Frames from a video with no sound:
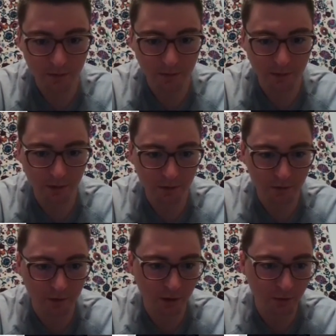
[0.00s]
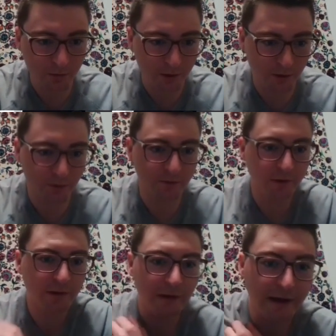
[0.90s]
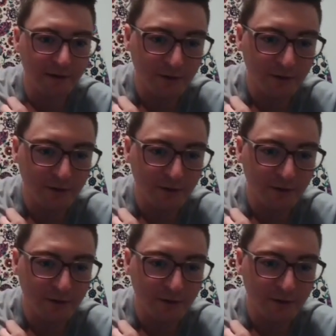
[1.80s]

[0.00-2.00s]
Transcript: There we go. The very last